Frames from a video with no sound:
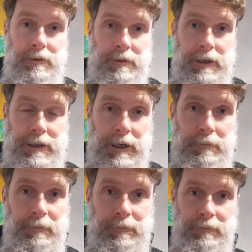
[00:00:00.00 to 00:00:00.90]
take care.
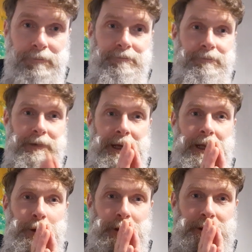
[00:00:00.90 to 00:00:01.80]
Any
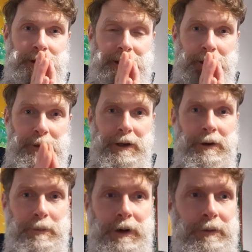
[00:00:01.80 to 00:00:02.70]
questions, let me know.
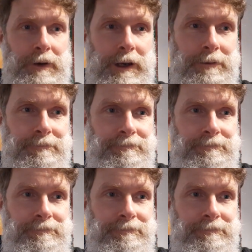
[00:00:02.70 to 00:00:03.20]
Bye for now.